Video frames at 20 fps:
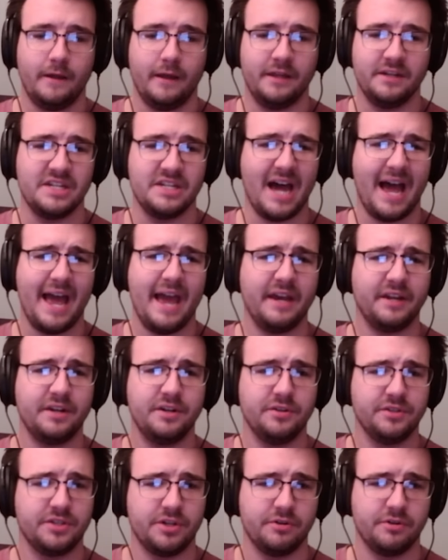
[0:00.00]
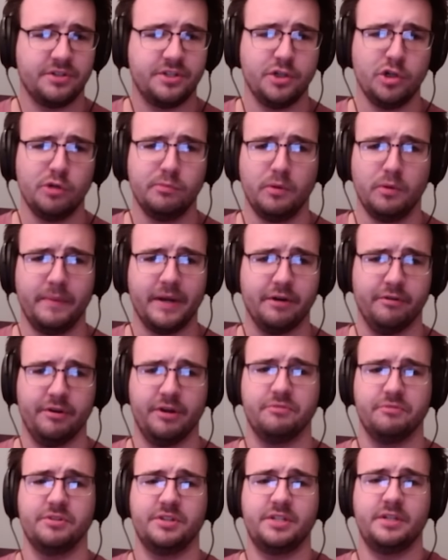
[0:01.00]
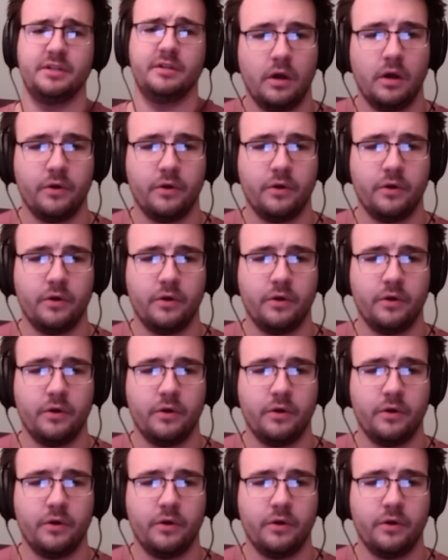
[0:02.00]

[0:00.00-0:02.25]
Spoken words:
And diagonals are suitable barriers.